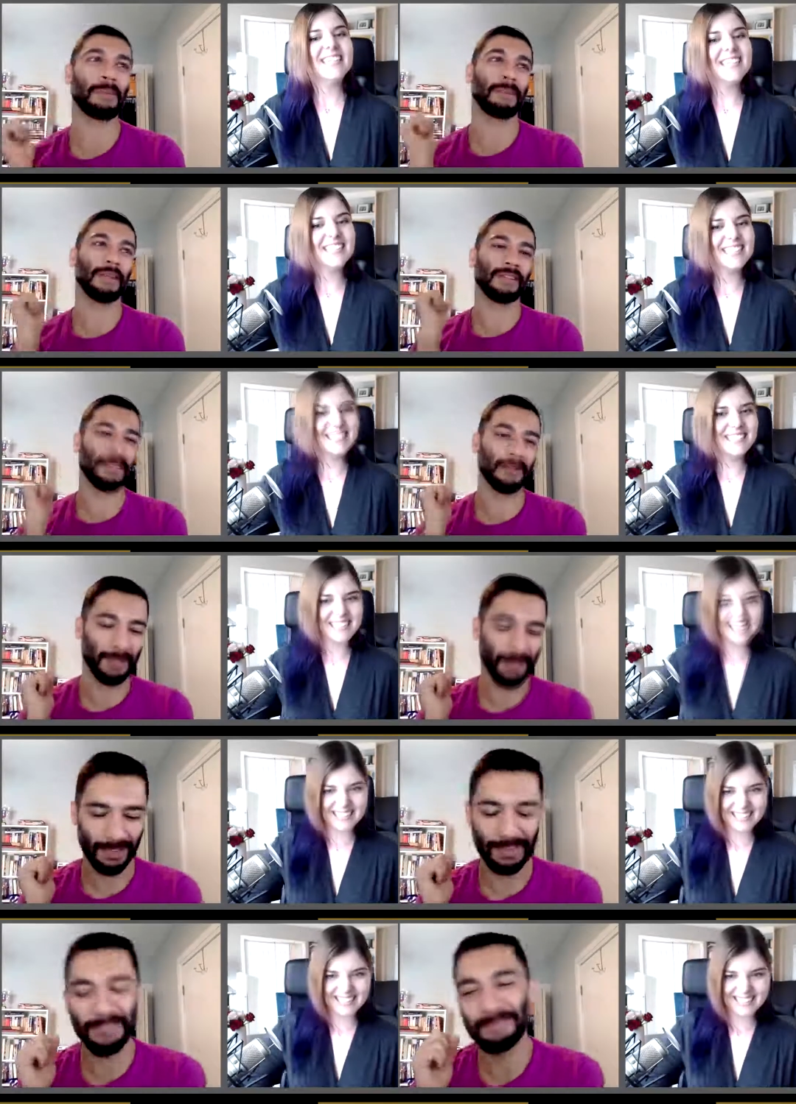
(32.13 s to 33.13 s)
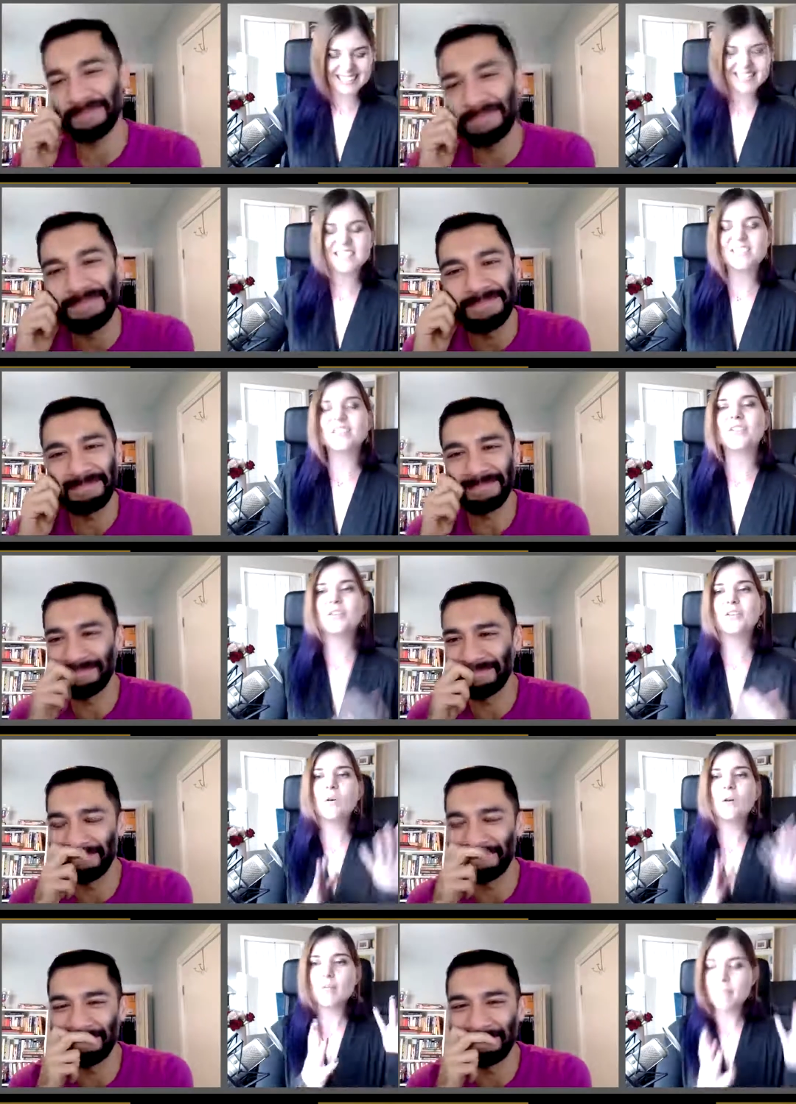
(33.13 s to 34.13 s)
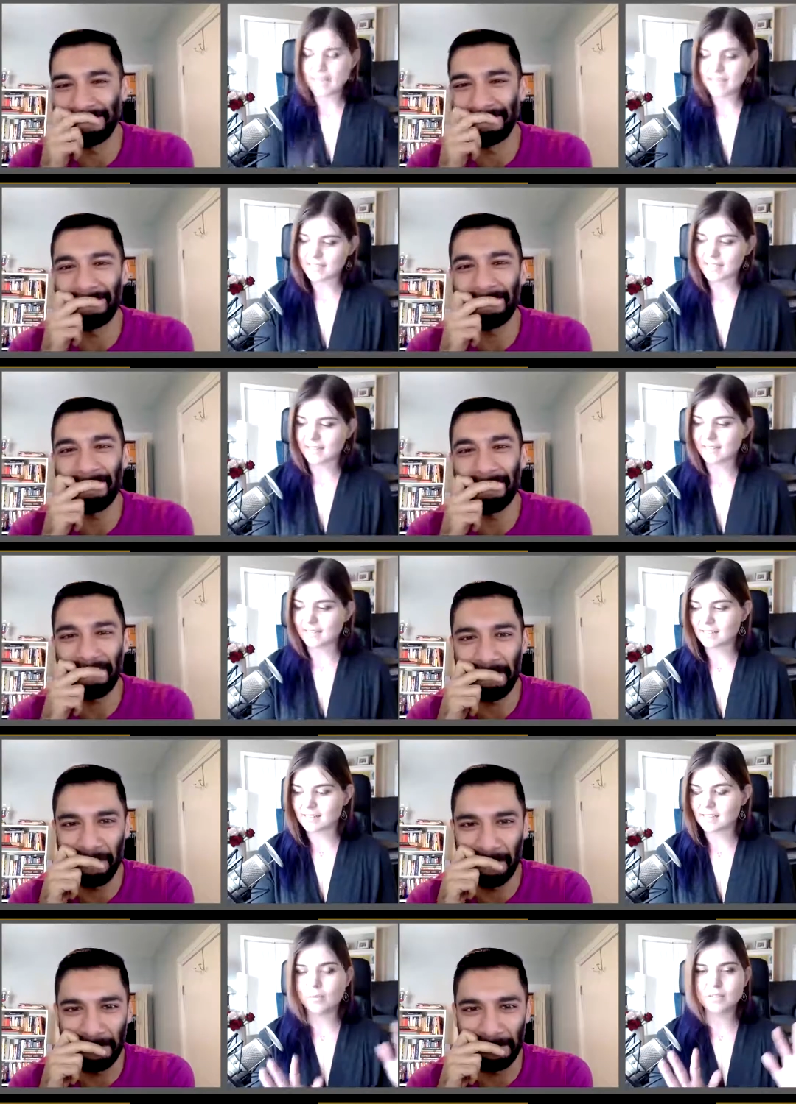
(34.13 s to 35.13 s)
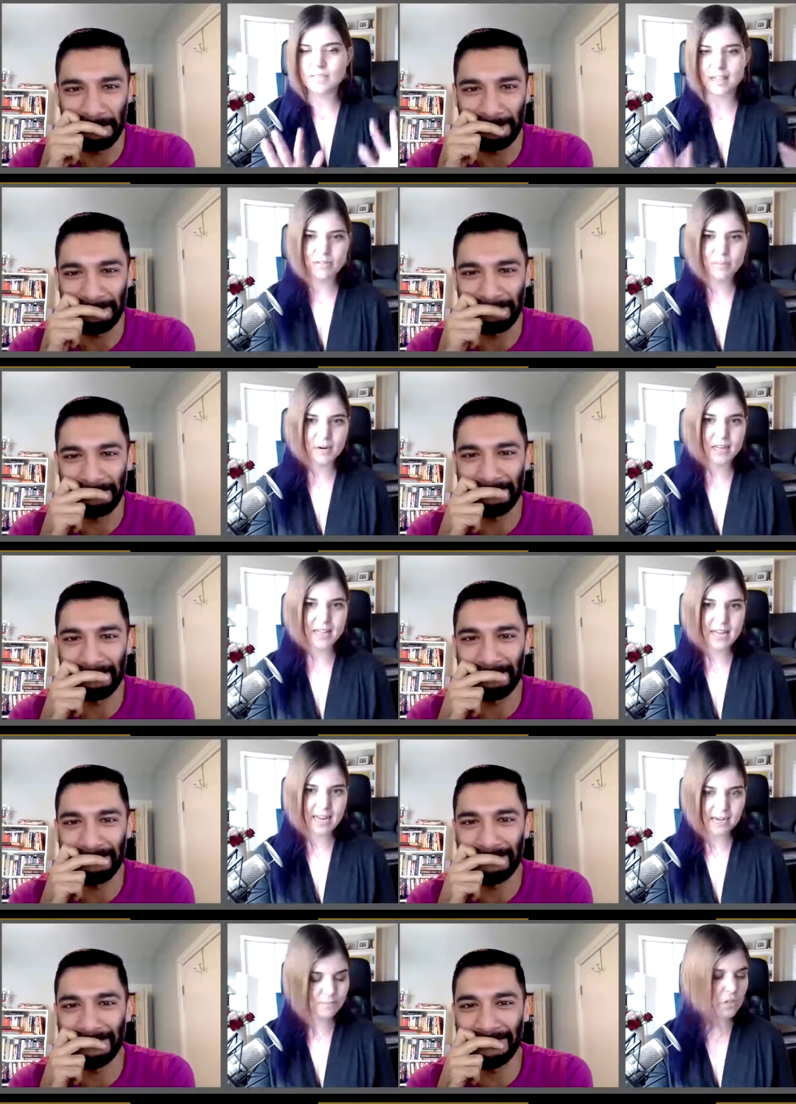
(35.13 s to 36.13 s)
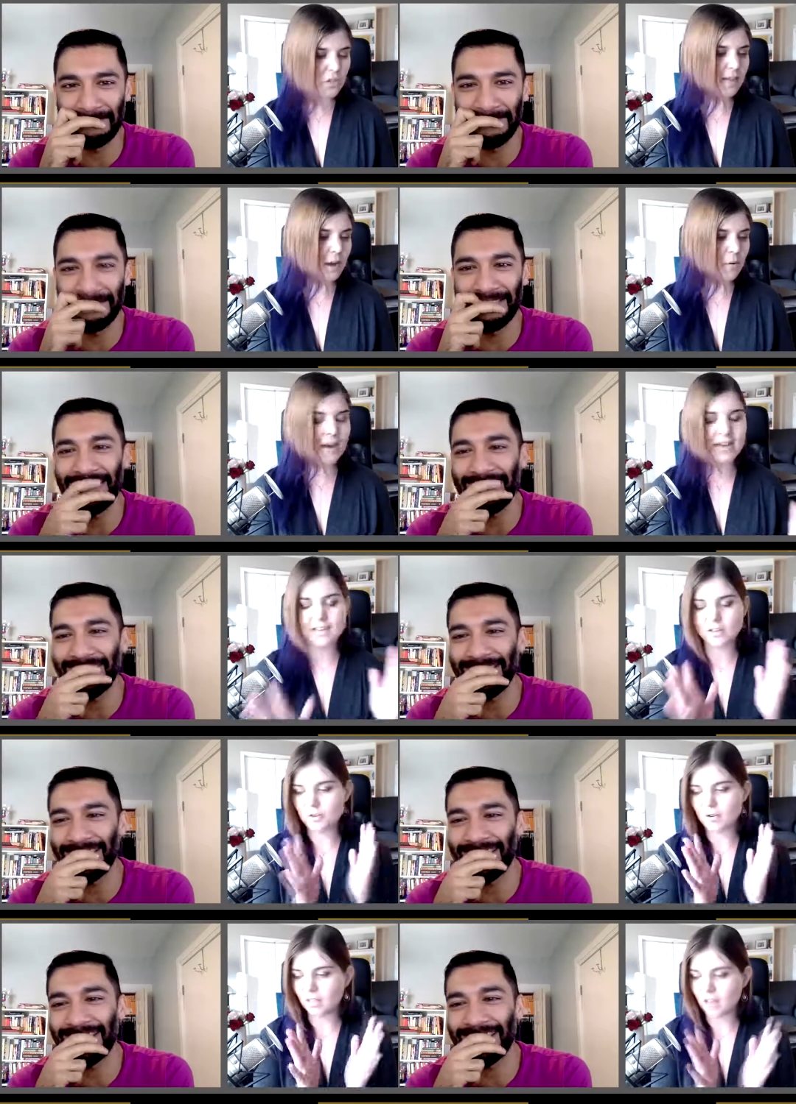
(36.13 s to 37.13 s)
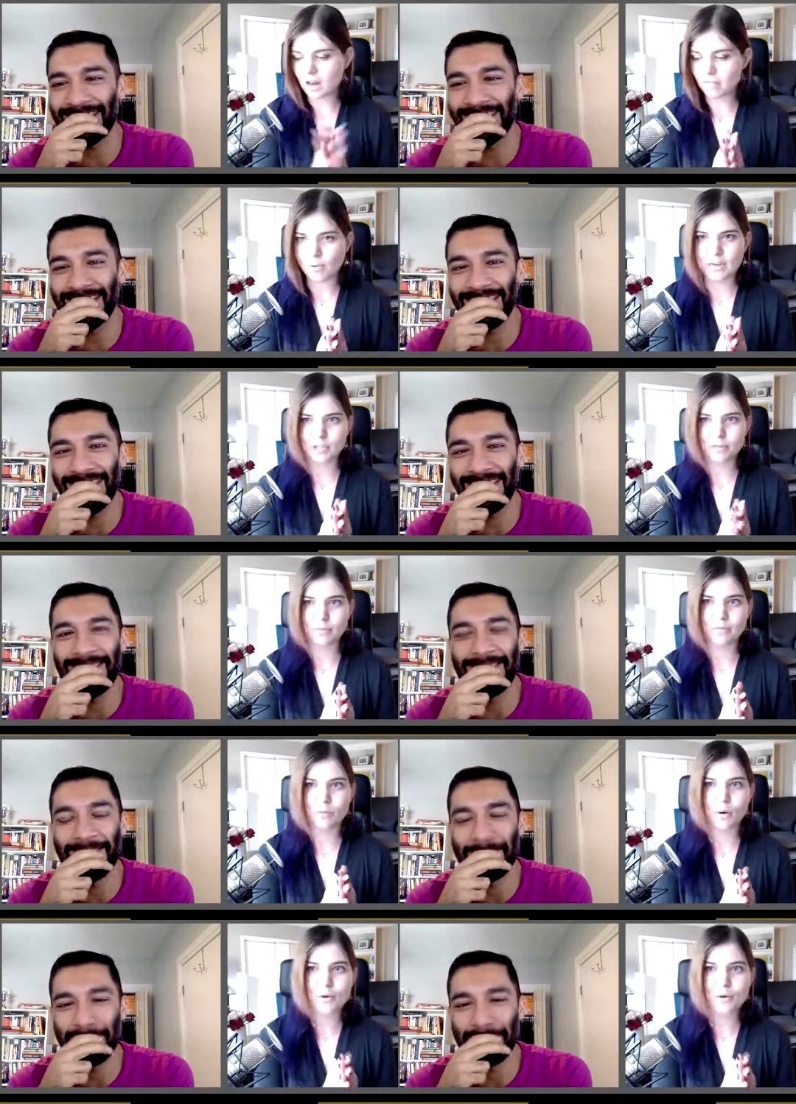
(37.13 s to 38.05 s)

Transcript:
Speaker 1: my pleasure to be here.
Speaker 2: So you are amazing. I will tell everybody that. So that way you have a lot of pressure before